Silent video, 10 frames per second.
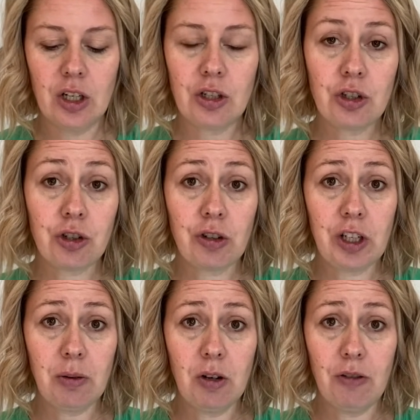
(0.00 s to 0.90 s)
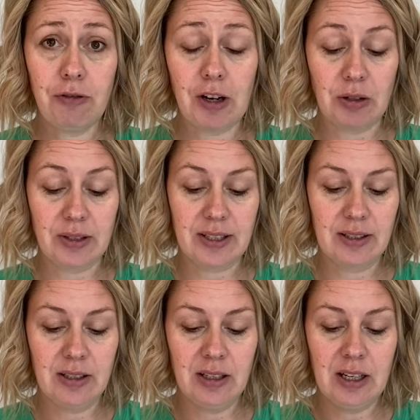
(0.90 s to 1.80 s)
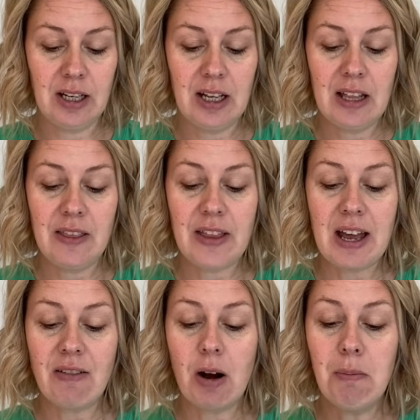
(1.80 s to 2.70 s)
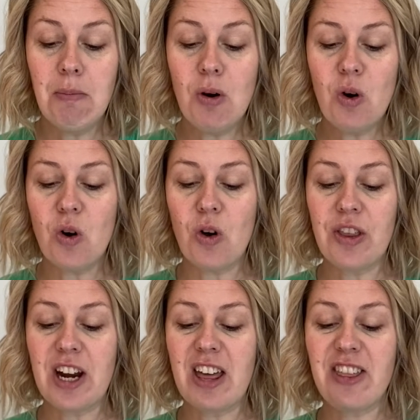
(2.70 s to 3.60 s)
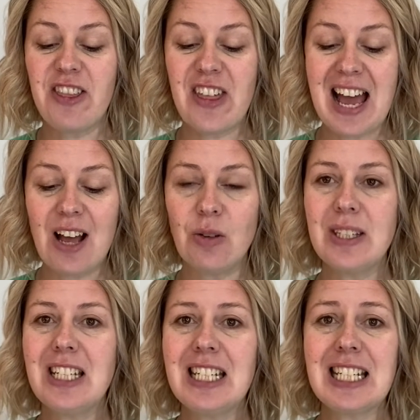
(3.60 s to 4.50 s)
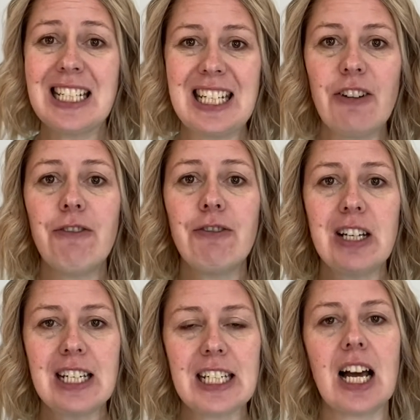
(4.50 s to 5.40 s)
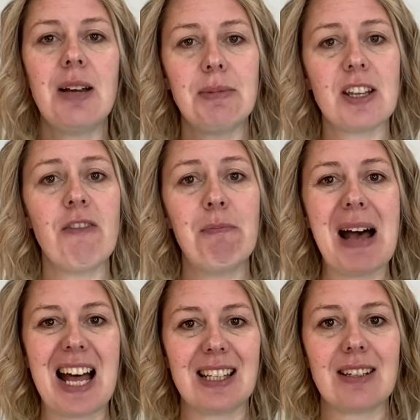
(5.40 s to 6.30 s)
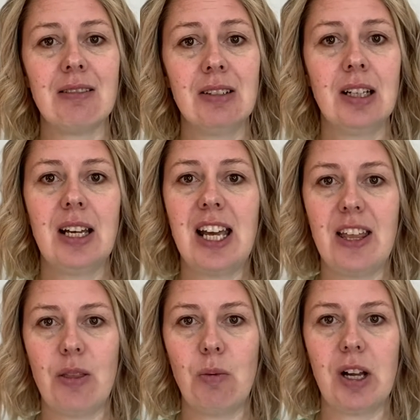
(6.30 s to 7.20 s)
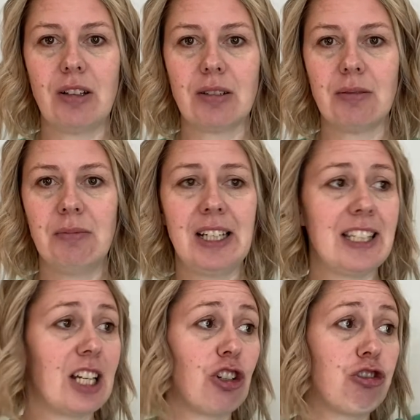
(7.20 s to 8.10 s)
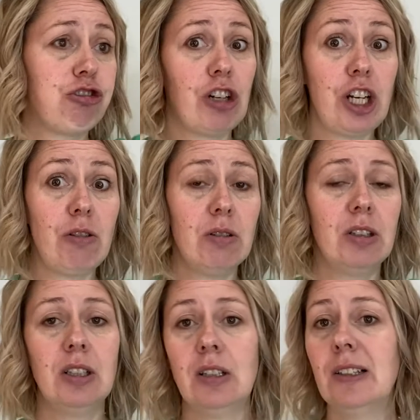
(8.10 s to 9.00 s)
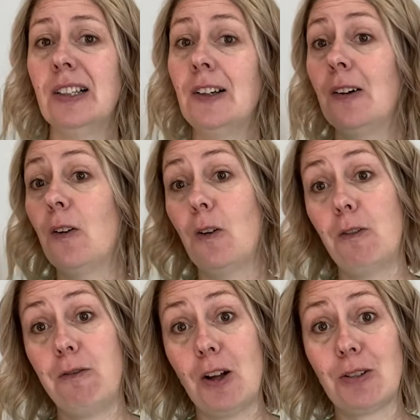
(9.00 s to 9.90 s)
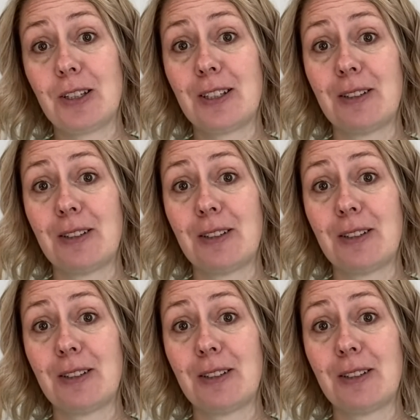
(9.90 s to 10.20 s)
True or false? There are more than 1,000 different types of bat in the world. Is that true or false?